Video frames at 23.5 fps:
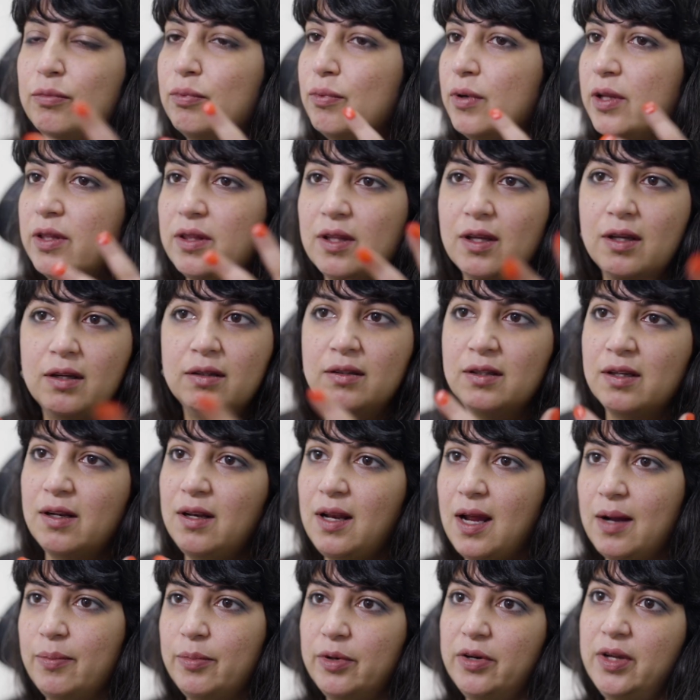with it,
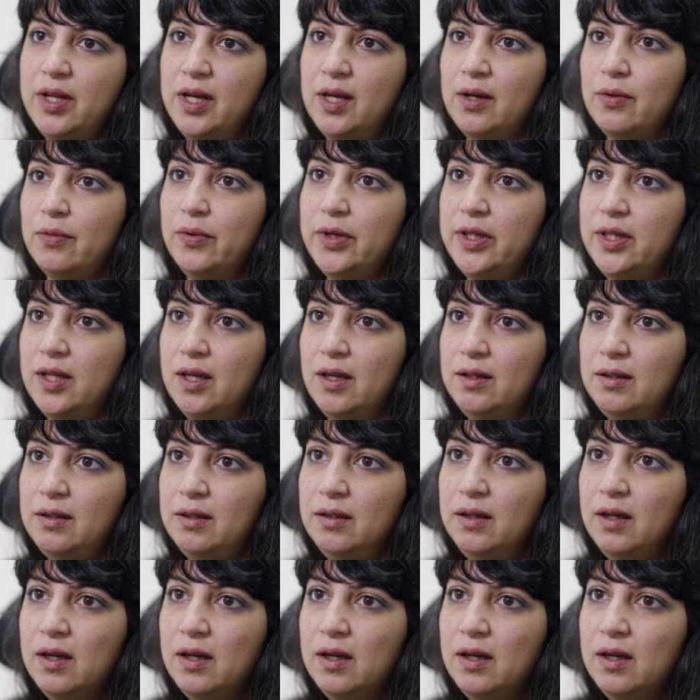collaborating with it.